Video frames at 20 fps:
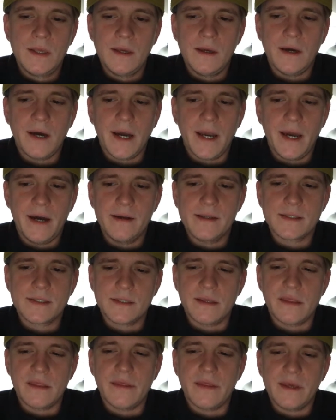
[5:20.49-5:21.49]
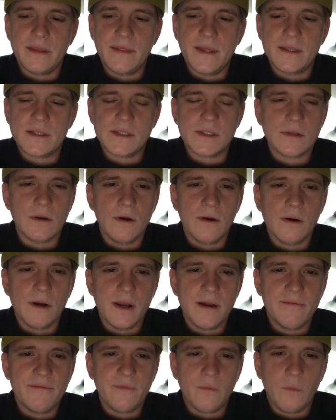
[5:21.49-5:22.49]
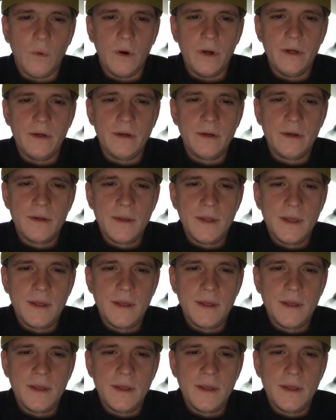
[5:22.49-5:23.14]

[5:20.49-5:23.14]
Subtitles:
honestly think that StarCraft One